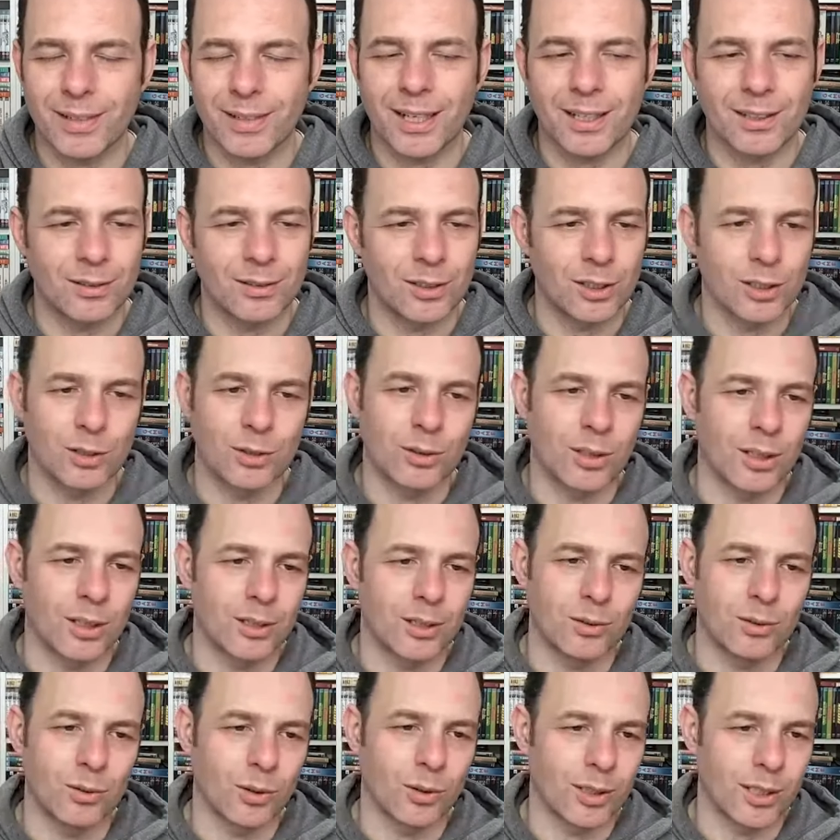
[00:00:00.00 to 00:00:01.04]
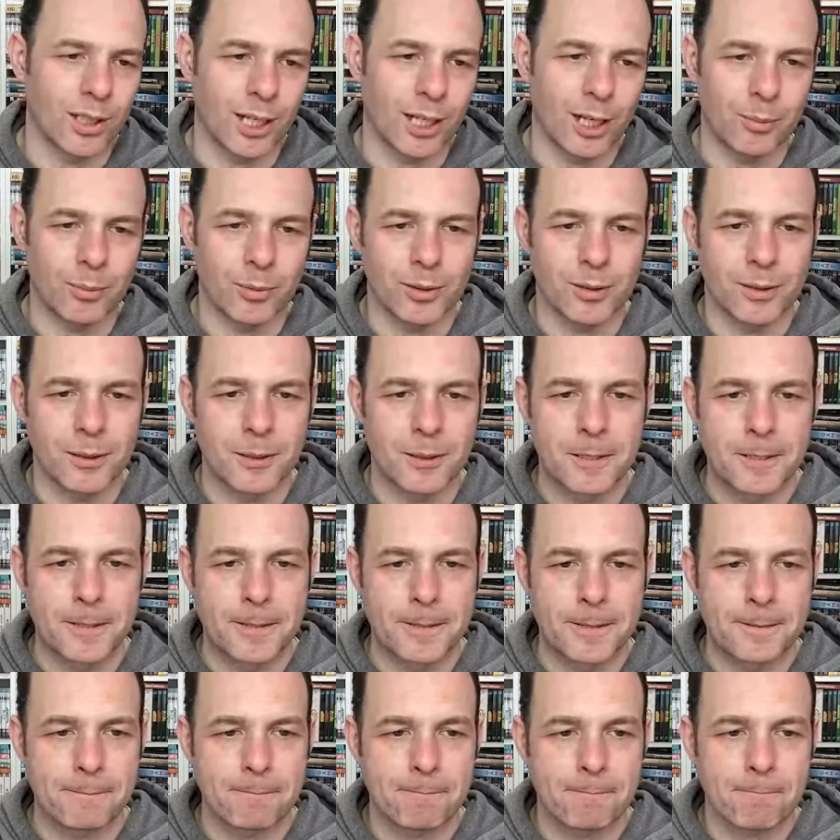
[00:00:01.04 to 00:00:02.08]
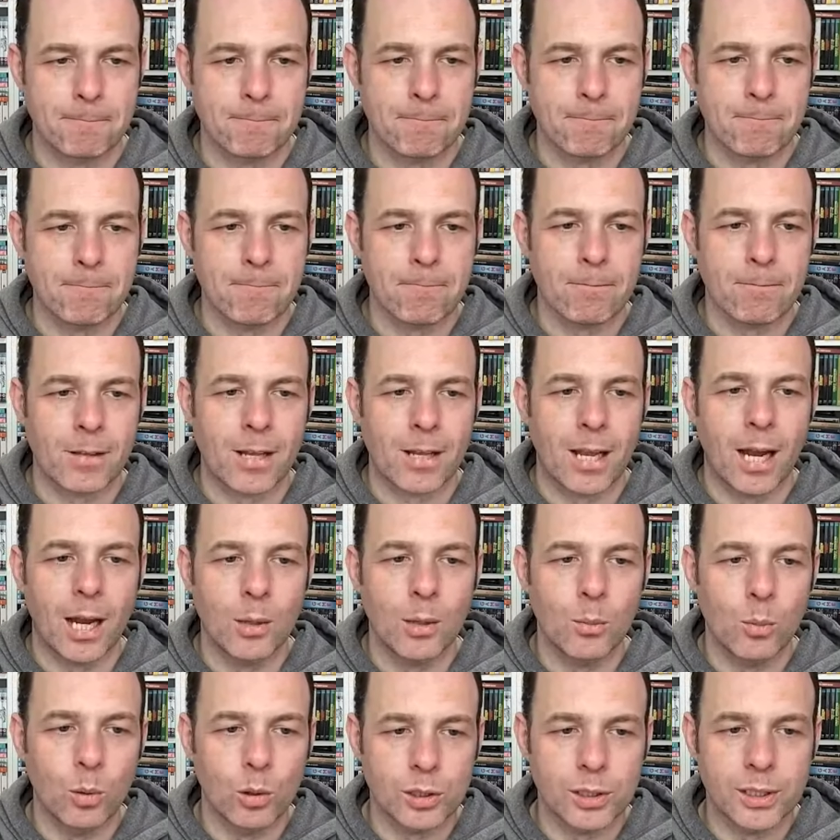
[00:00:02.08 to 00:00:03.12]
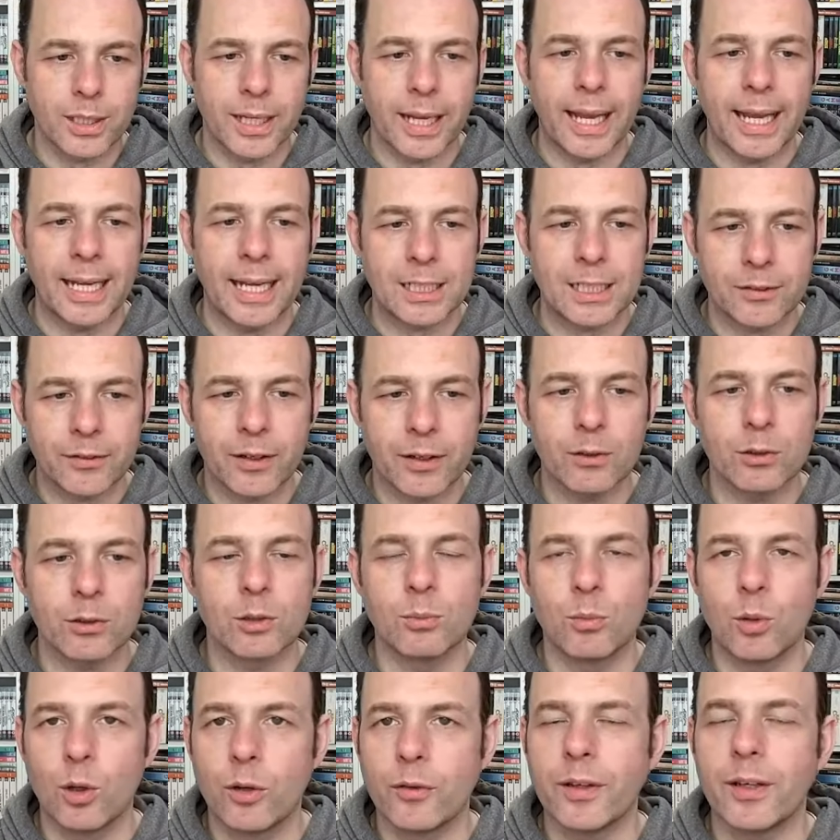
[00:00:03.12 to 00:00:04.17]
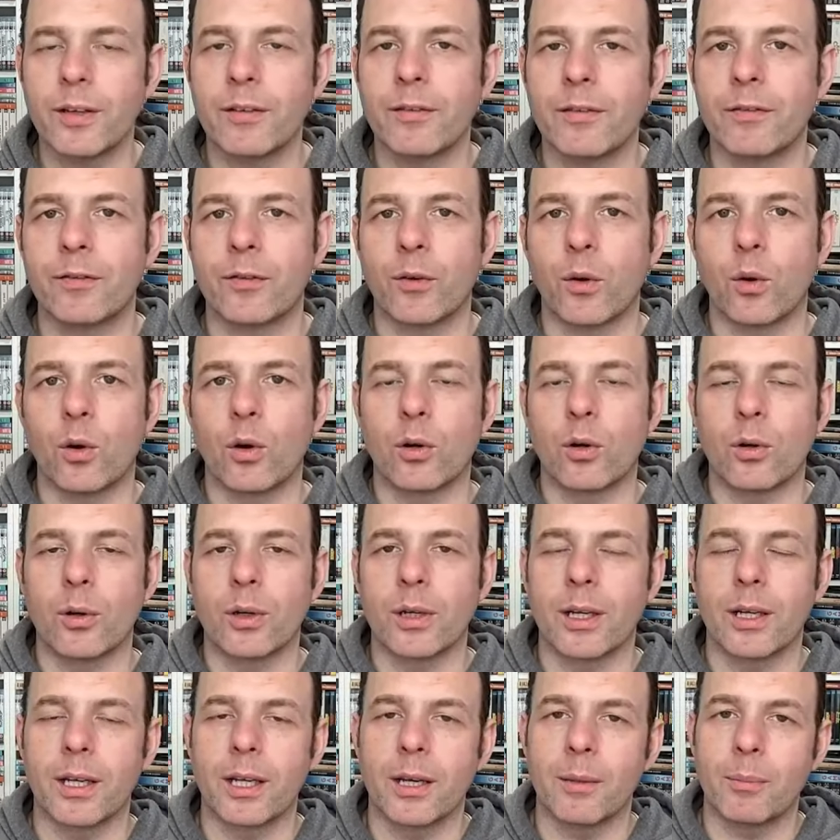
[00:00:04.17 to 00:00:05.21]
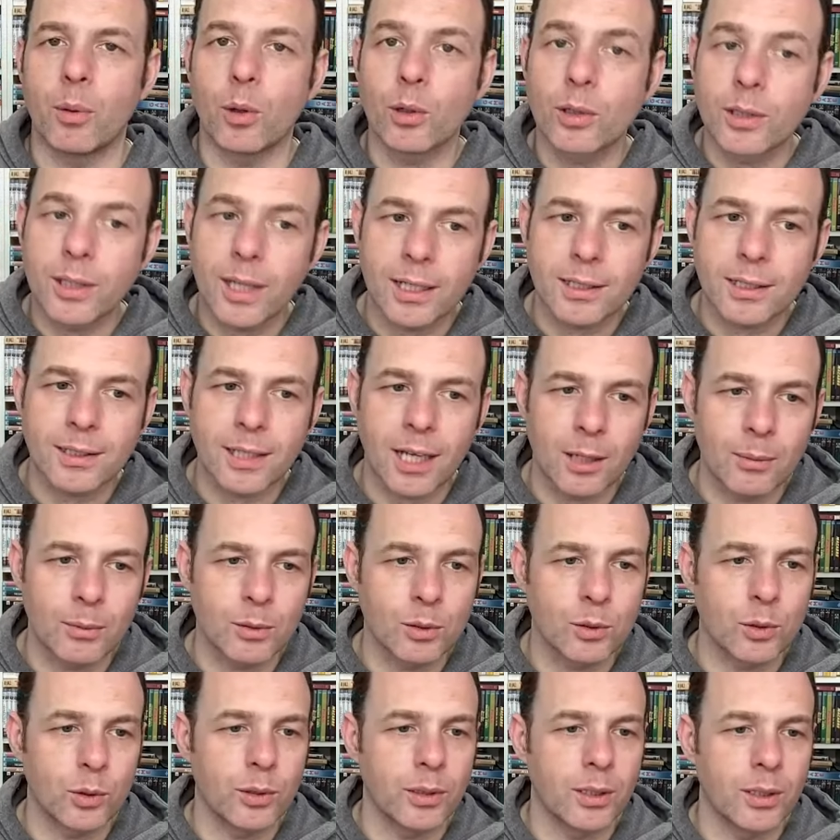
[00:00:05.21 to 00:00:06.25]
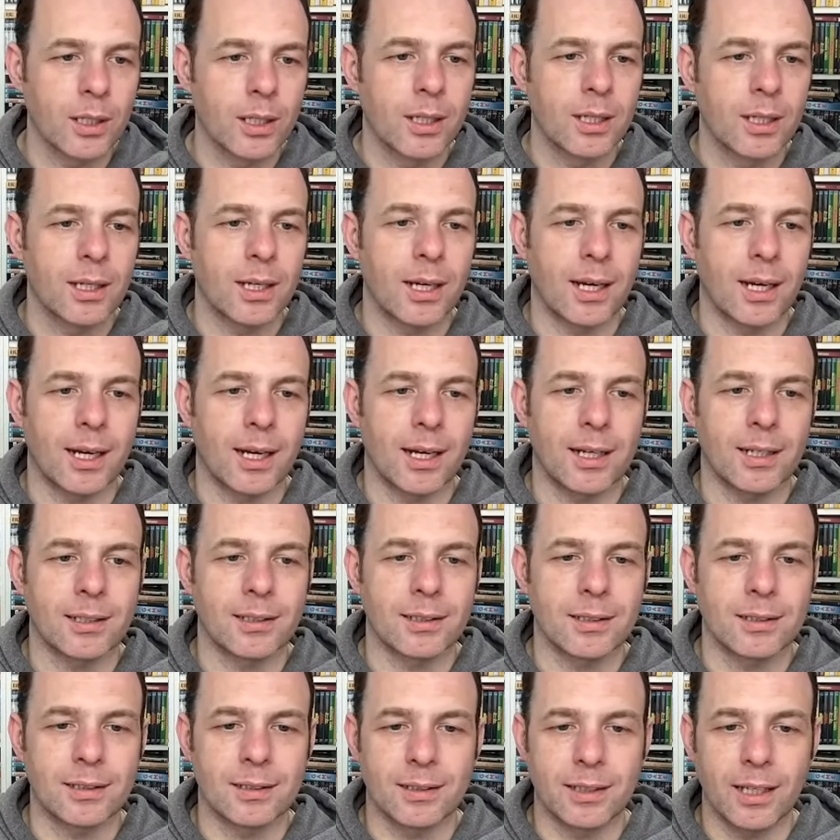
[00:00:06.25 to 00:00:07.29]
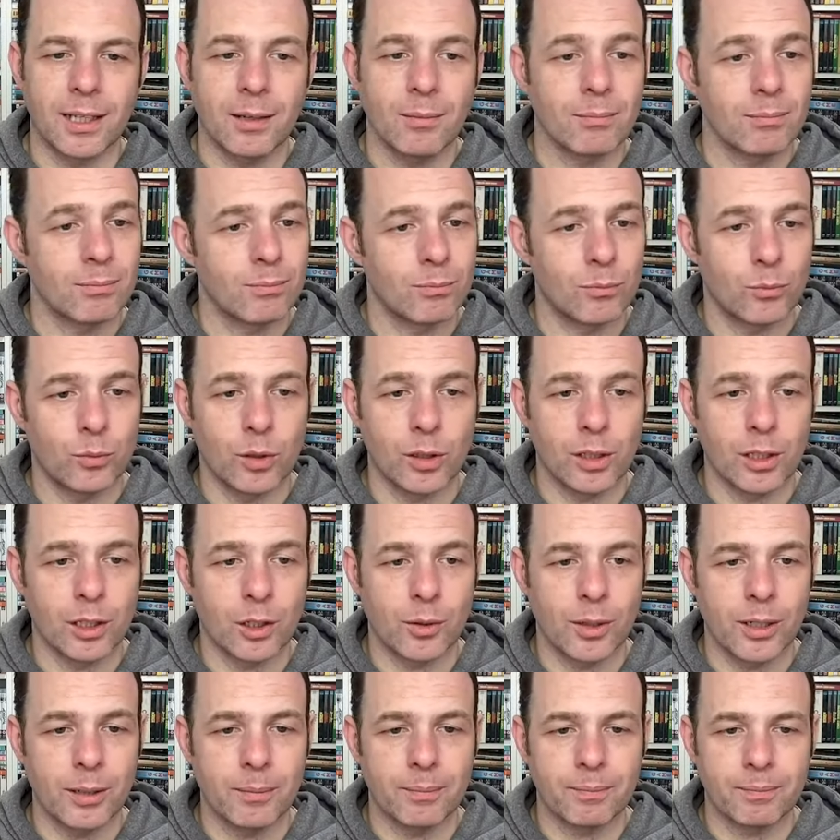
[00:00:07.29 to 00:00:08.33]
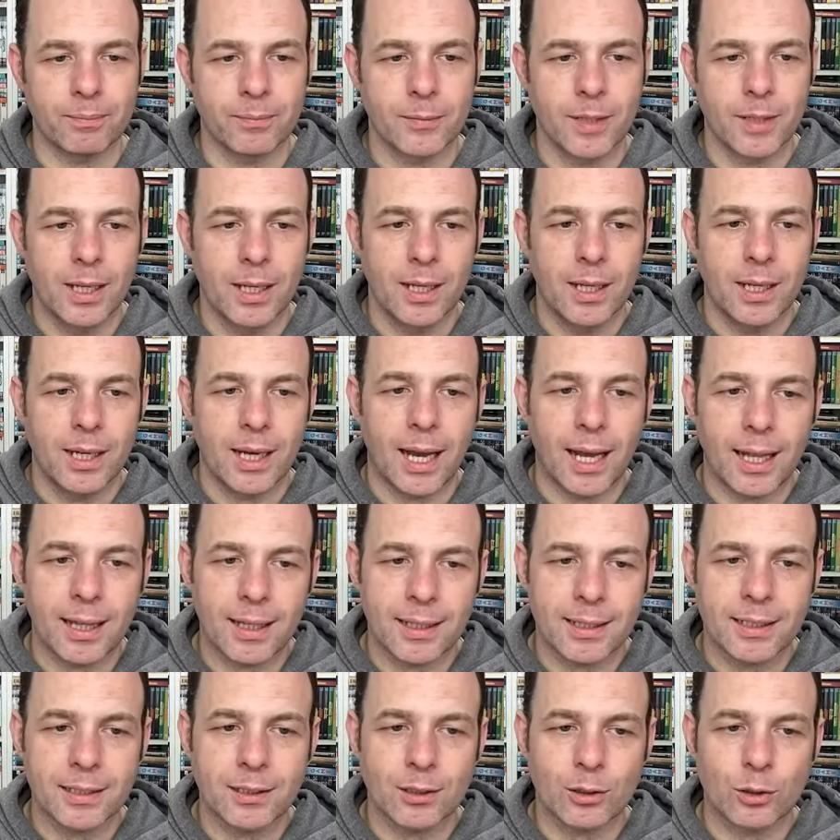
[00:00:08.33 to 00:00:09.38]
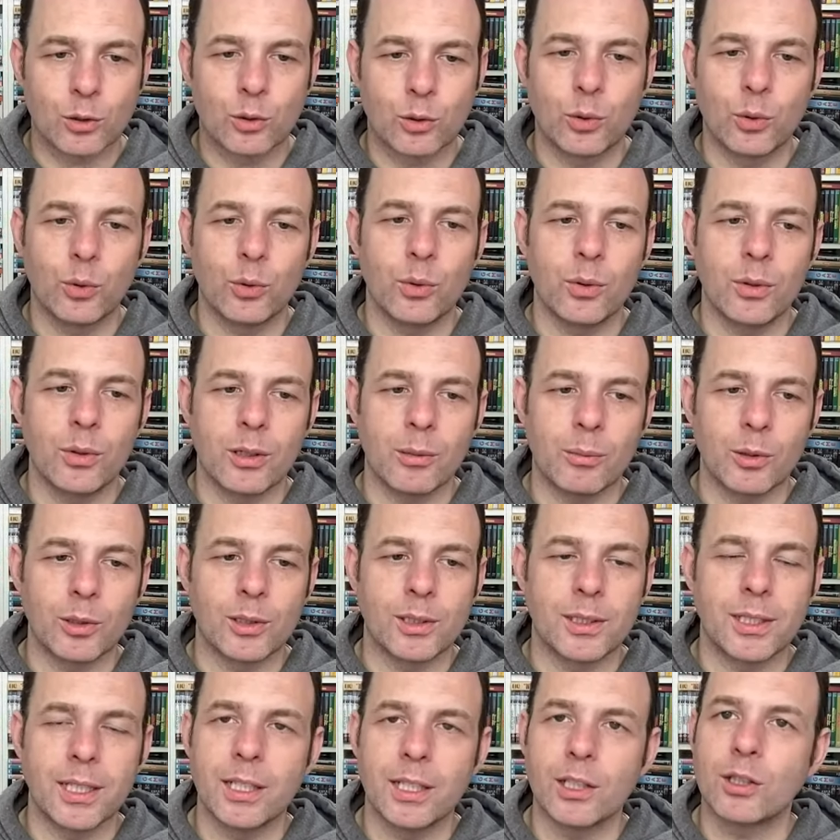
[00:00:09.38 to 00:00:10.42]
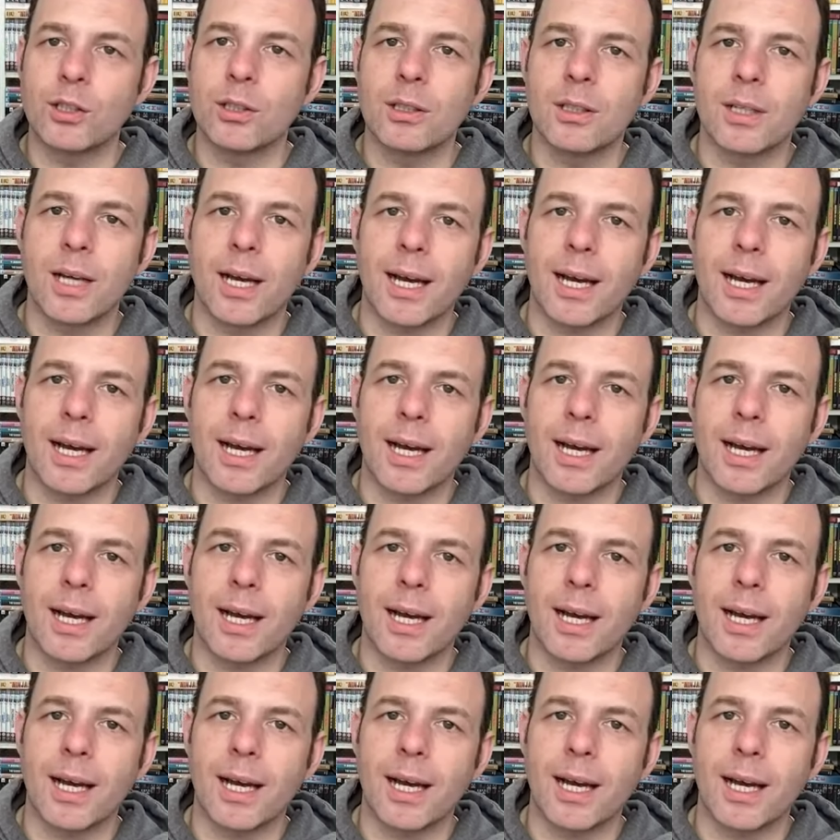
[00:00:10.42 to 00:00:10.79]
It's not going to happen. I watched the X-Files movie for a podcast I was doing. And yeah, really great. Alligator 2, The Mutation.